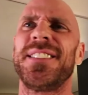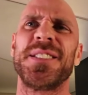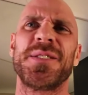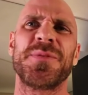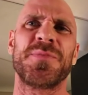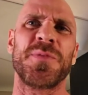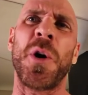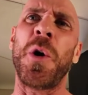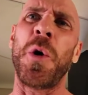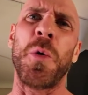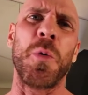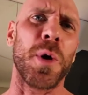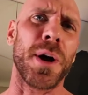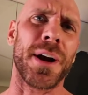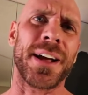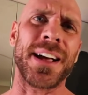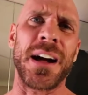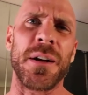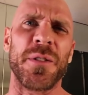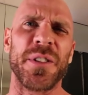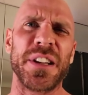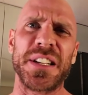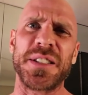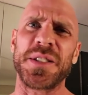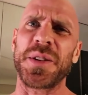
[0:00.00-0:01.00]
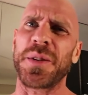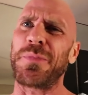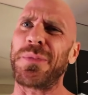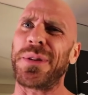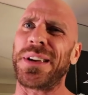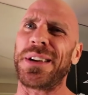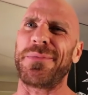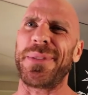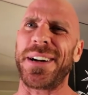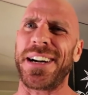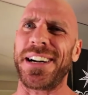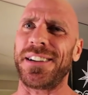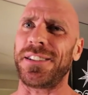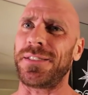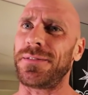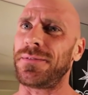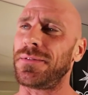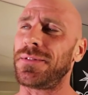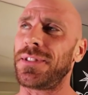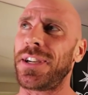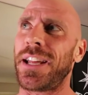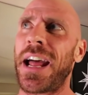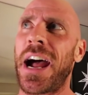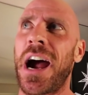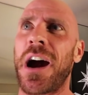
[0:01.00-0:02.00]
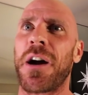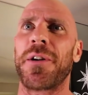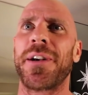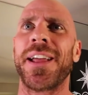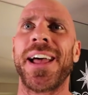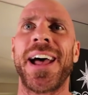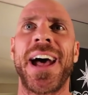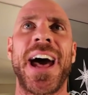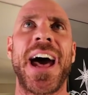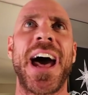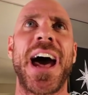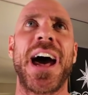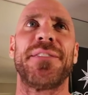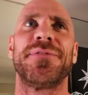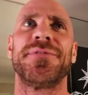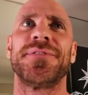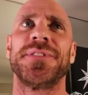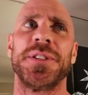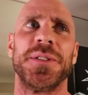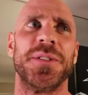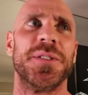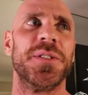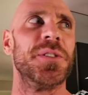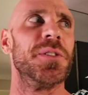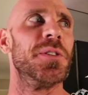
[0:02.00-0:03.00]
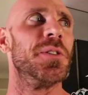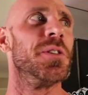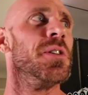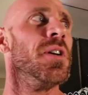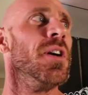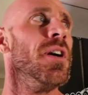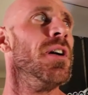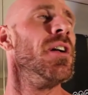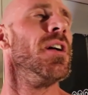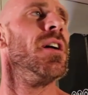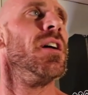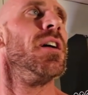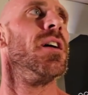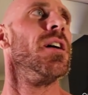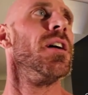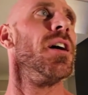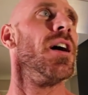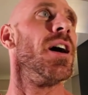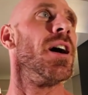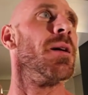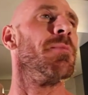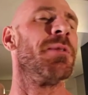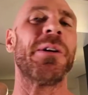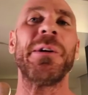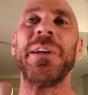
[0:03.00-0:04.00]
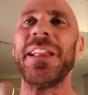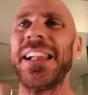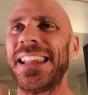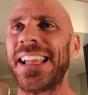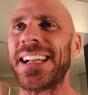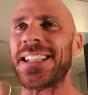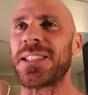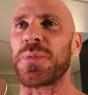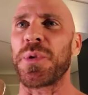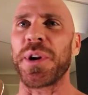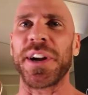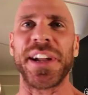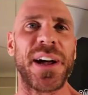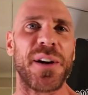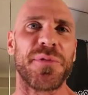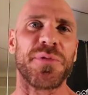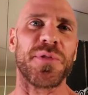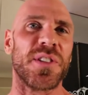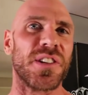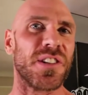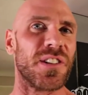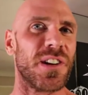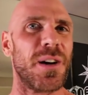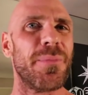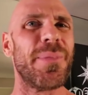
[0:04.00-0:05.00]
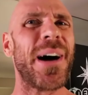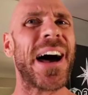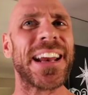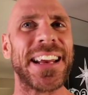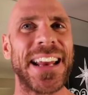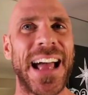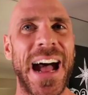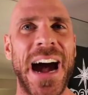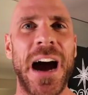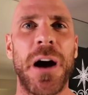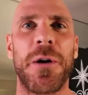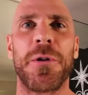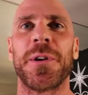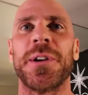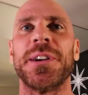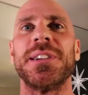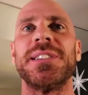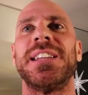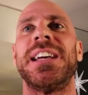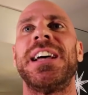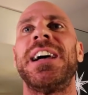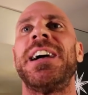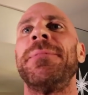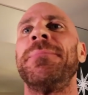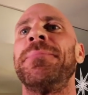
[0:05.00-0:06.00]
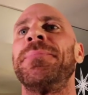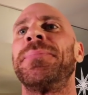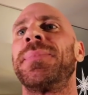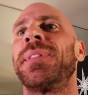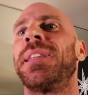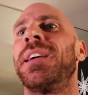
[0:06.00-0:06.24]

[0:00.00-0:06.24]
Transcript: this whole workout really took me about an hour and a half to do um, i really like to work out for about an hour a day